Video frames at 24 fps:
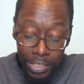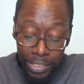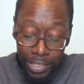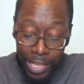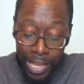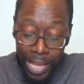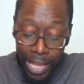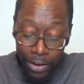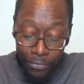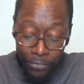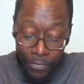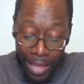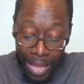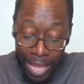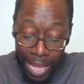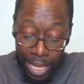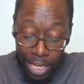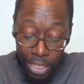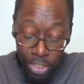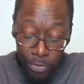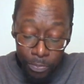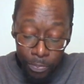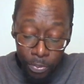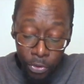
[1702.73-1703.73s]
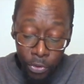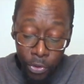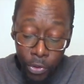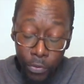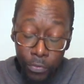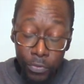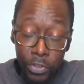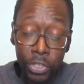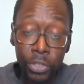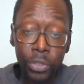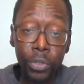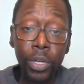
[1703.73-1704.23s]
steadfast,
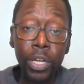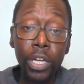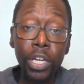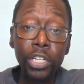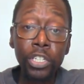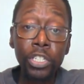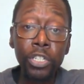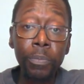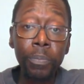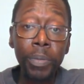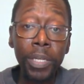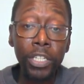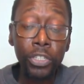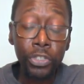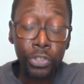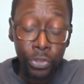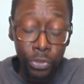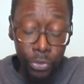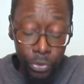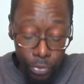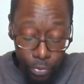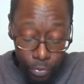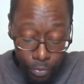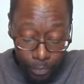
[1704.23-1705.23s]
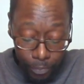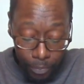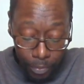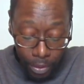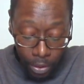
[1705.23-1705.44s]
proved to be true.